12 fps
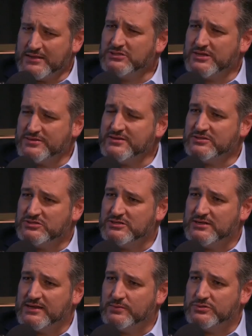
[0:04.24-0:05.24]
actually think
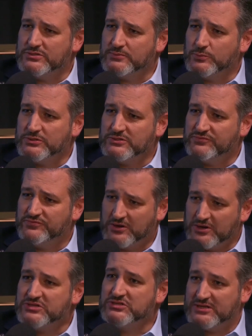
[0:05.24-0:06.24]
today was a
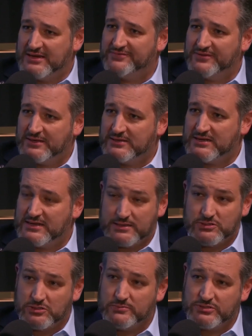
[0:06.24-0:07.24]
very significant day
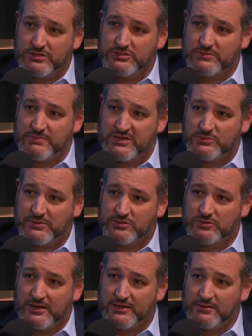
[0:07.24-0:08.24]
in terms of this impeachment
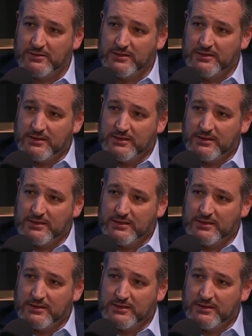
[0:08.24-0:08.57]
trial,